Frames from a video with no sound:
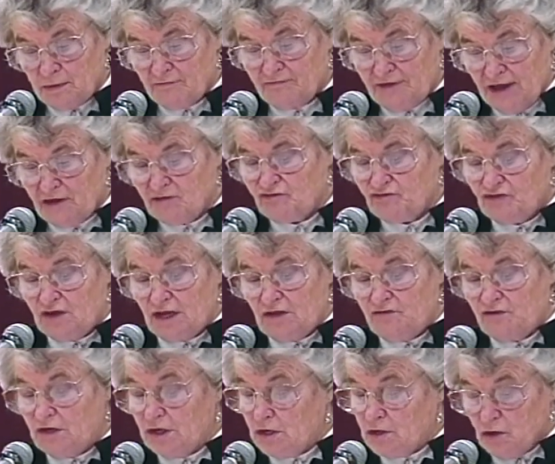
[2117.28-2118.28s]

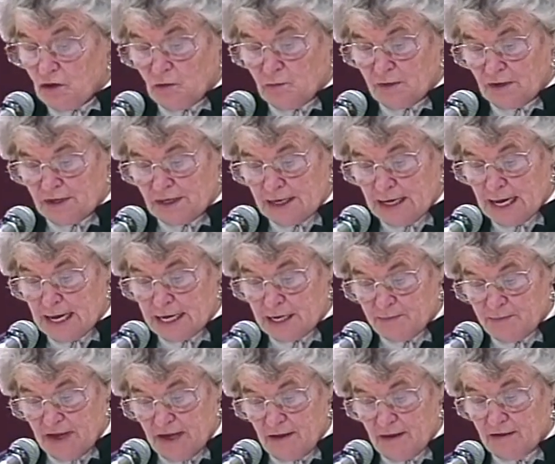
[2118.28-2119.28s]
fast-changing global
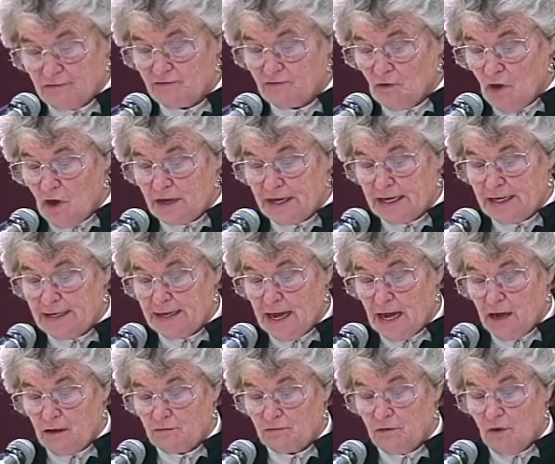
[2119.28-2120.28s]
economy is knocking
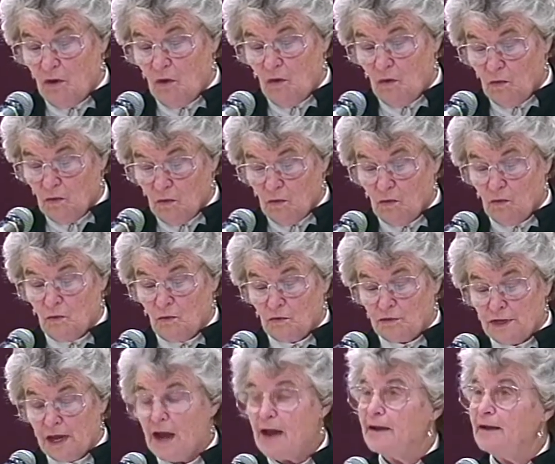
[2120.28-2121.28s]
down
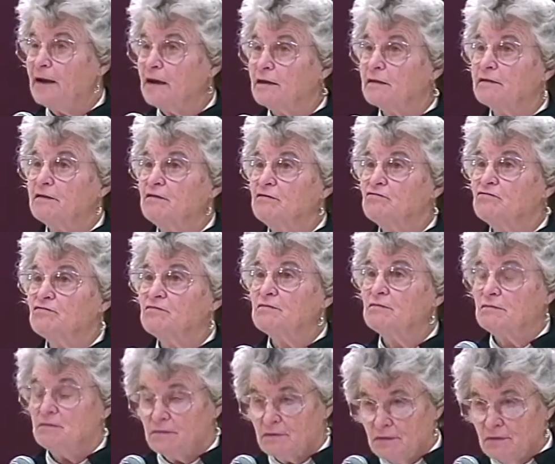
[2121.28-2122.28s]
old hierarchies.
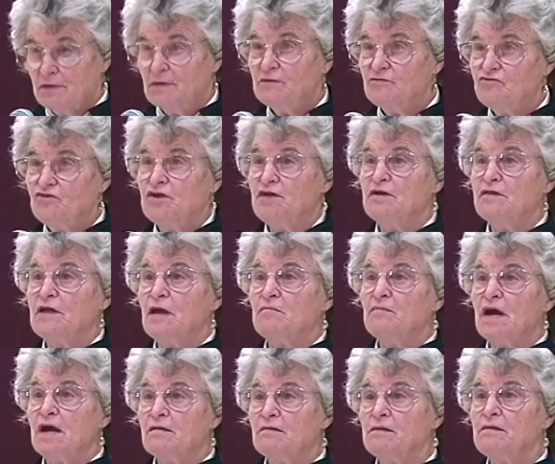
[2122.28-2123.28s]
Do you hear that,
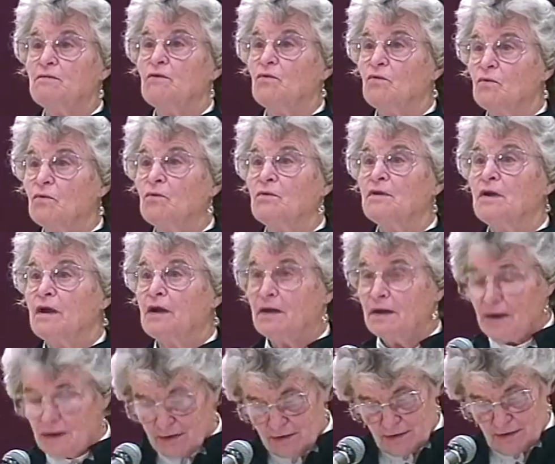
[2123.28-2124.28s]
Margaret? Old
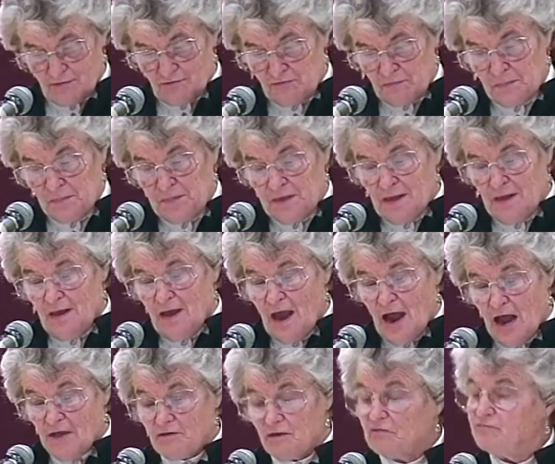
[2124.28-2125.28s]
hierarchies.
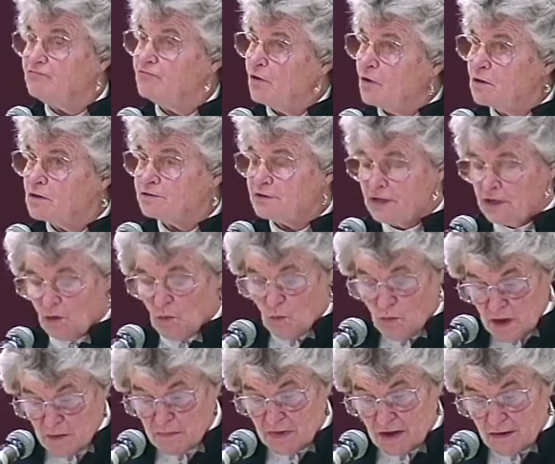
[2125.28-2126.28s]
And they're vaulting
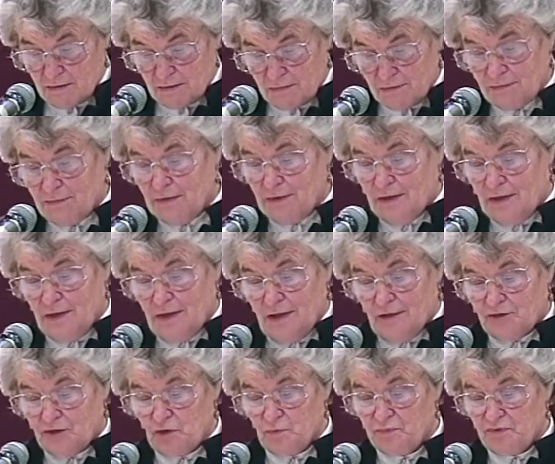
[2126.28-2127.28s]
women
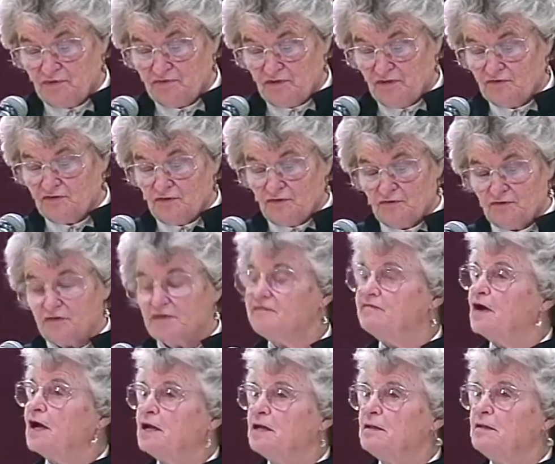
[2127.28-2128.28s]
to positions
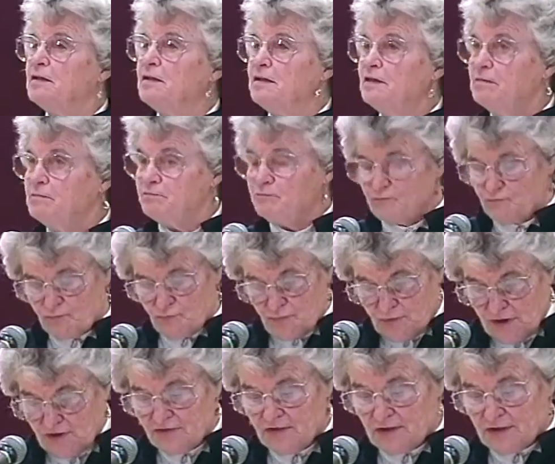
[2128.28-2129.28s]
of
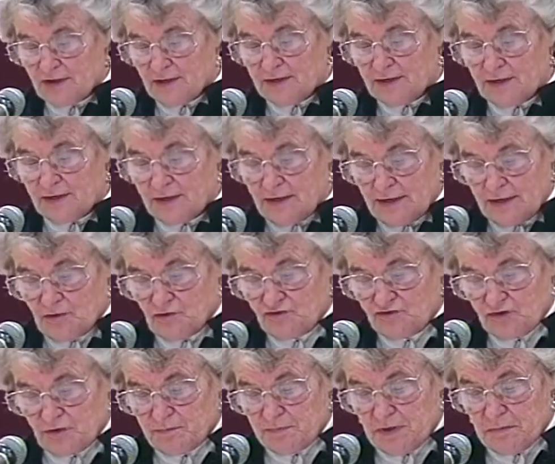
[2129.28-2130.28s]
unprecedented
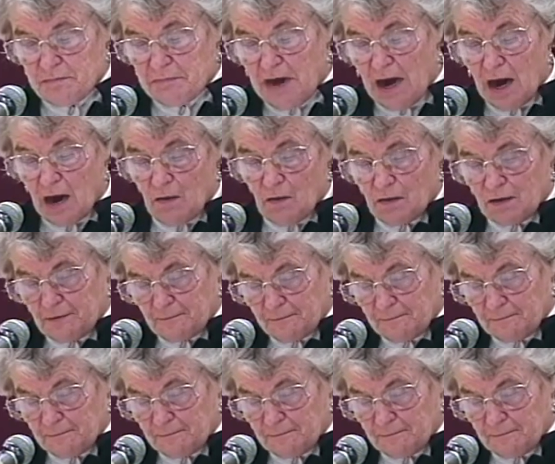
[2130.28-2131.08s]
leadership and power.